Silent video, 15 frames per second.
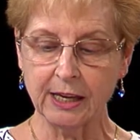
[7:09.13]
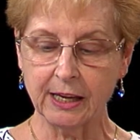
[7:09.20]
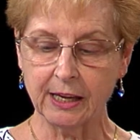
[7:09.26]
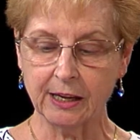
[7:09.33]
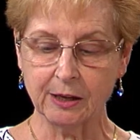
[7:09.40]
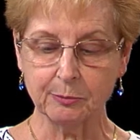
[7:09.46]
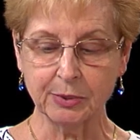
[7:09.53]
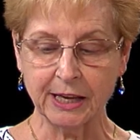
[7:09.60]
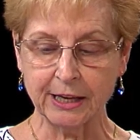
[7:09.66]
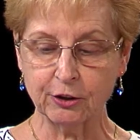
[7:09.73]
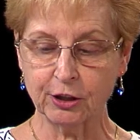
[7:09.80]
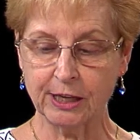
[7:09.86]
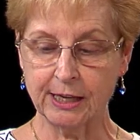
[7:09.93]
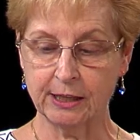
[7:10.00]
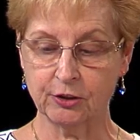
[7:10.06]
uh, bladder
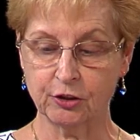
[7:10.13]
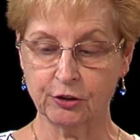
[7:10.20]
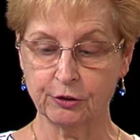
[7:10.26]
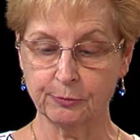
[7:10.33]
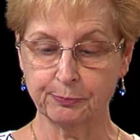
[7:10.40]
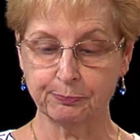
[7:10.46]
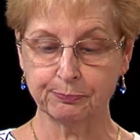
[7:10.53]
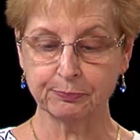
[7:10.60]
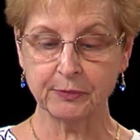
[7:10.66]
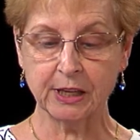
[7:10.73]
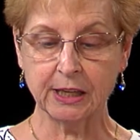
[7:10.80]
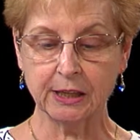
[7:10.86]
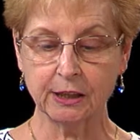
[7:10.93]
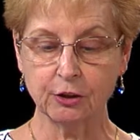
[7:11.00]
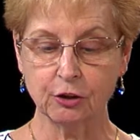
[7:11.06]
cancer,
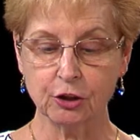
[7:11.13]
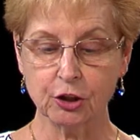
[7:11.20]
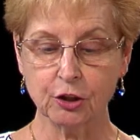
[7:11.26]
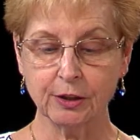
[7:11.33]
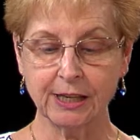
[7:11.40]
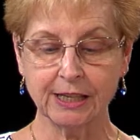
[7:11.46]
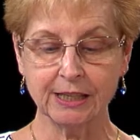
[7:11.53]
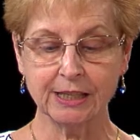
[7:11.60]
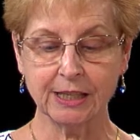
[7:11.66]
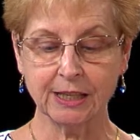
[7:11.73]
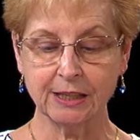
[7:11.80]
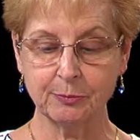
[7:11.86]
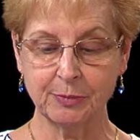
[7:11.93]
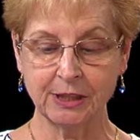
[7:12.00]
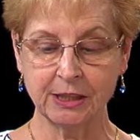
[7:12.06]
and he also had
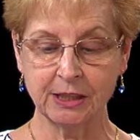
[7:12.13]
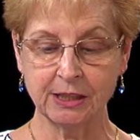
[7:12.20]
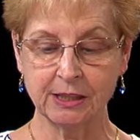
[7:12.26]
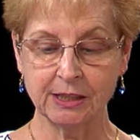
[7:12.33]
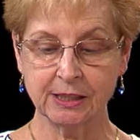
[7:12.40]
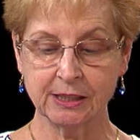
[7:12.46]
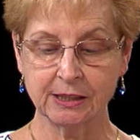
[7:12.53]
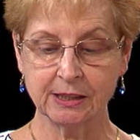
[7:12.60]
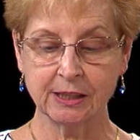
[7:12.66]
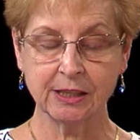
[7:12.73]
diabetes,